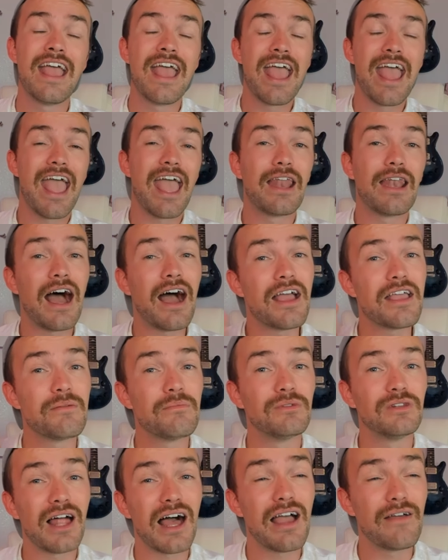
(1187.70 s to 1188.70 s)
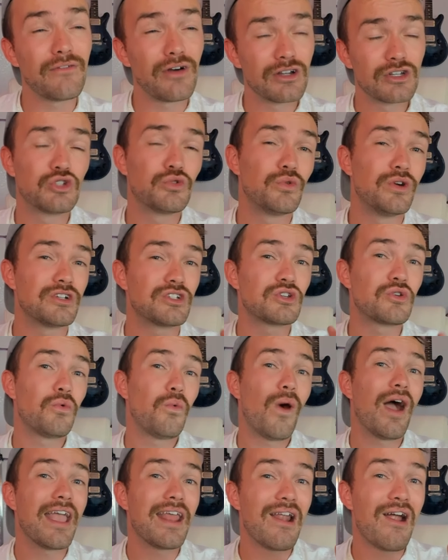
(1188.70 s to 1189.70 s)
And I am live on Twitch
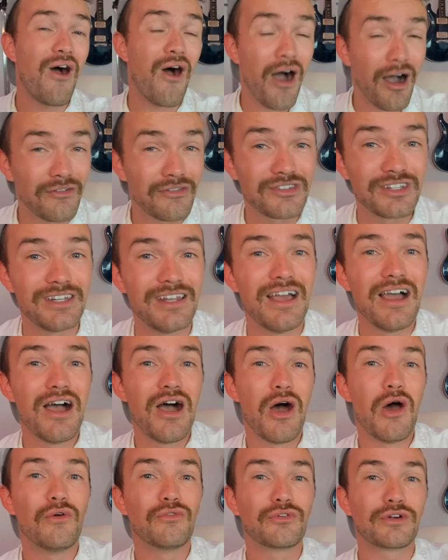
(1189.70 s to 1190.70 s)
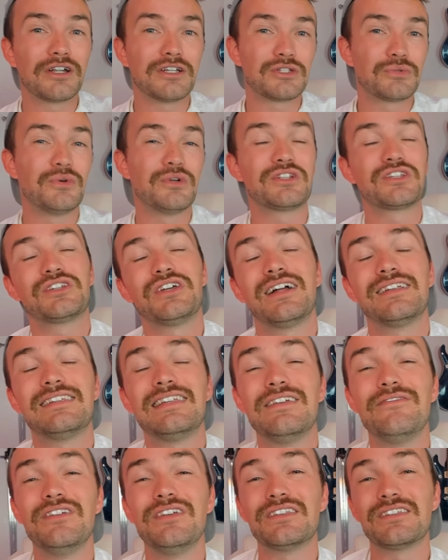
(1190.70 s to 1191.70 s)
quite often over at
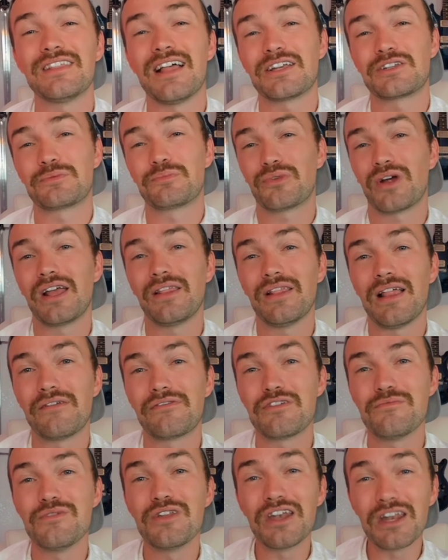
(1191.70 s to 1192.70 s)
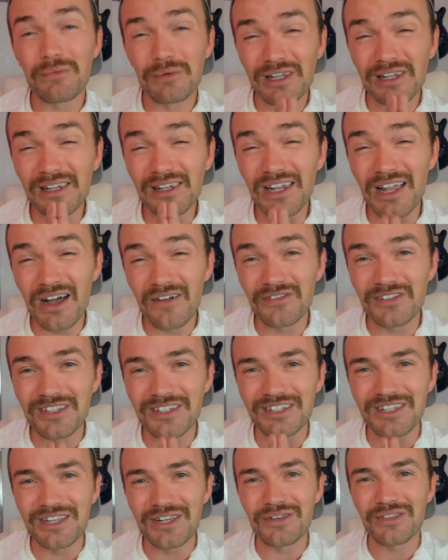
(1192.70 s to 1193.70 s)
twitch.tv/brightlifecommunity. Would love to
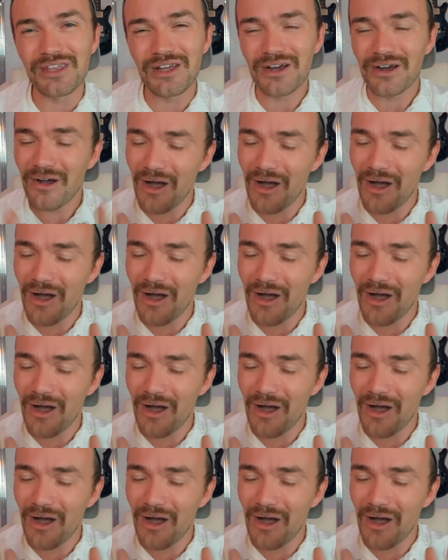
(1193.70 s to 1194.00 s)
see you there.